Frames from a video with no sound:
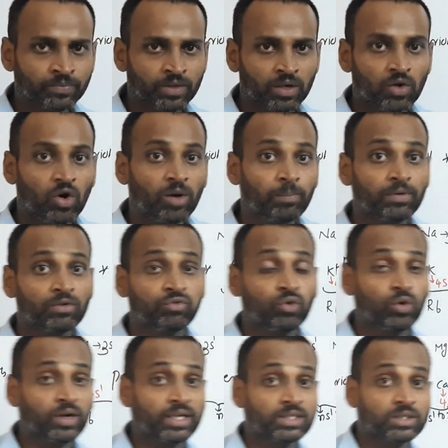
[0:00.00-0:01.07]
Copper
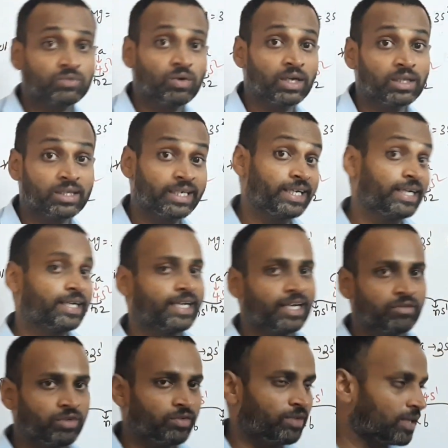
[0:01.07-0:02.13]
4s1 3d10
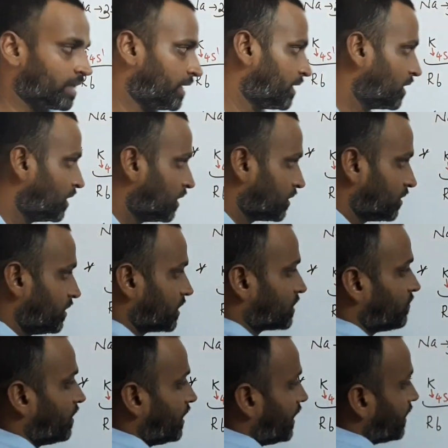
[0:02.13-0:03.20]
we will write. That's
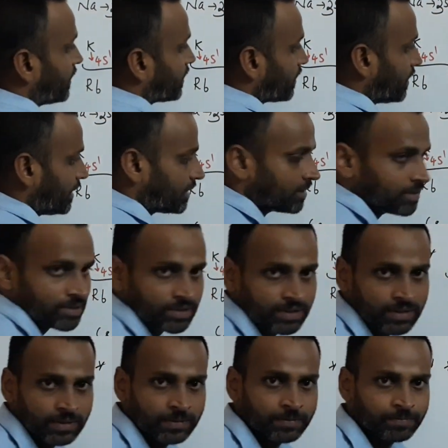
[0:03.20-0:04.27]
why I written like this.
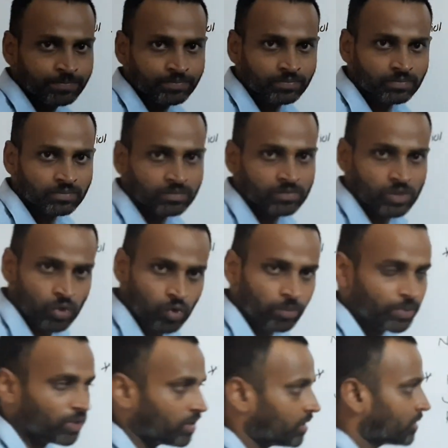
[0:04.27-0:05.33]
Hope
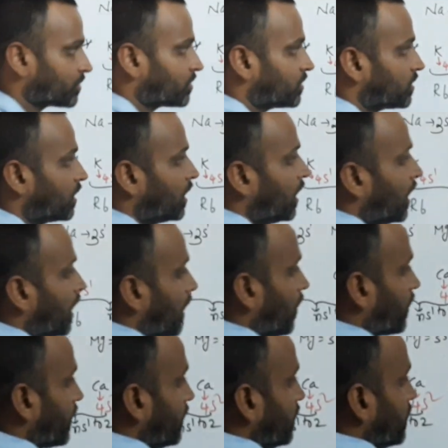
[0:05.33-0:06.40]
you understood. Okay,